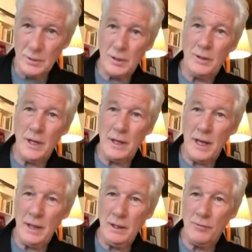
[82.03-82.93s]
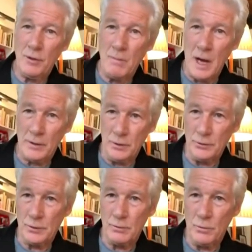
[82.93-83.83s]
than any of the
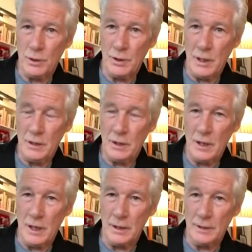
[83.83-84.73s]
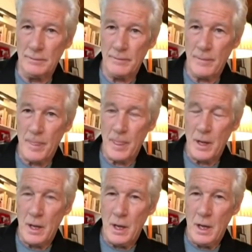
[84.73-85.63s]
models would indicate.
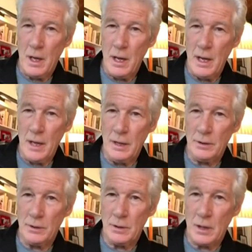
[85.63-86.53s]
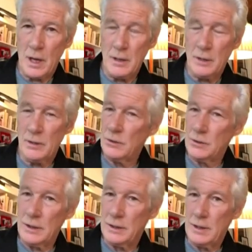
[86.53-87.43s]
And I think this is
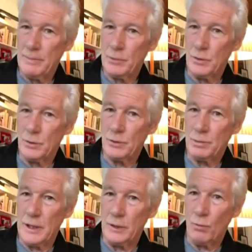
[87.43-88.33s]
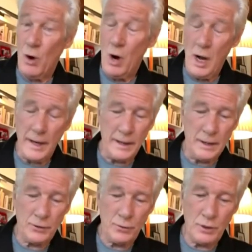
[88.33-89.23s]
an attempt to explain why,
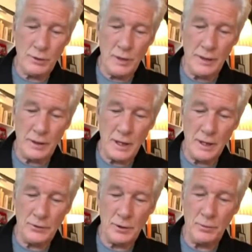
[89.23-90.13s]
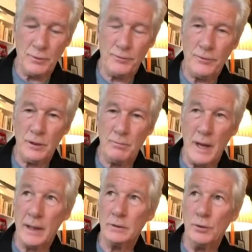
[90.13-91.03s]
and it's really around the concept of
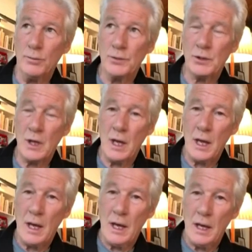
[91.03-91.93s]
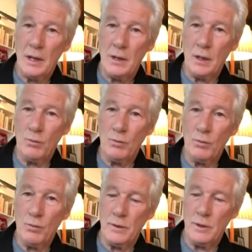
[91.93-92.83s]
feedback loops, that
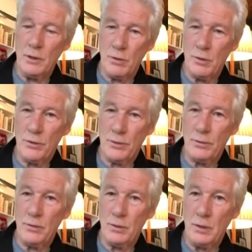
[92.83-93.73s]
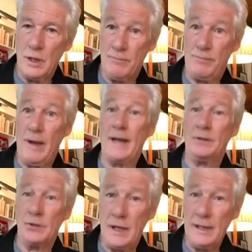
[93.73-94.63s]
when the Earth, in fact,
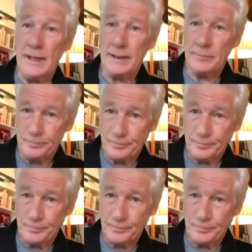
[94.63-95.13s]
is heating,